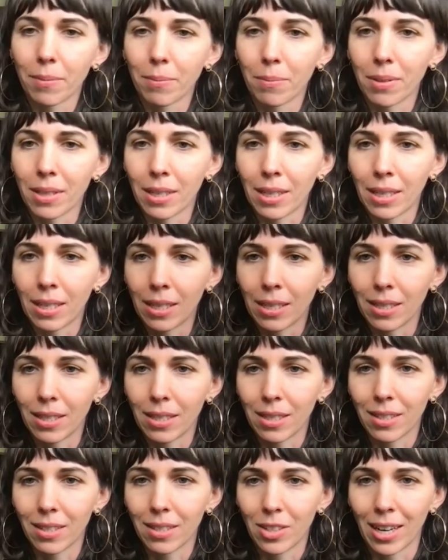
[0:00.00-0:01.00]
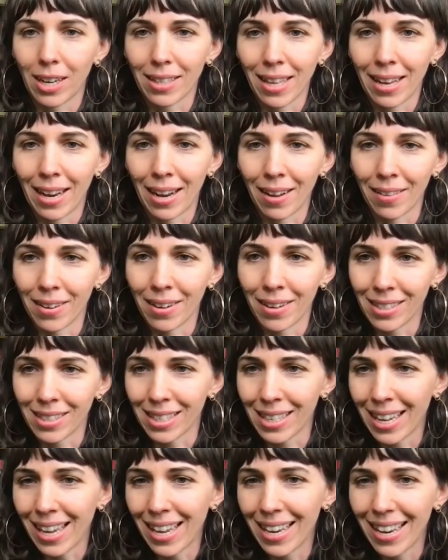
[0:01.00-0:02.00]
please check that out. There it
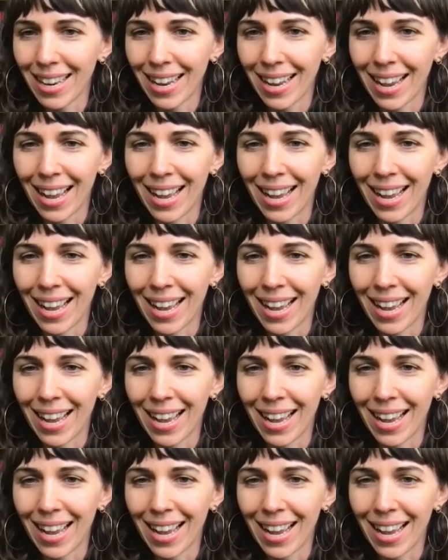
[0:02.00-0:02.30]
is again.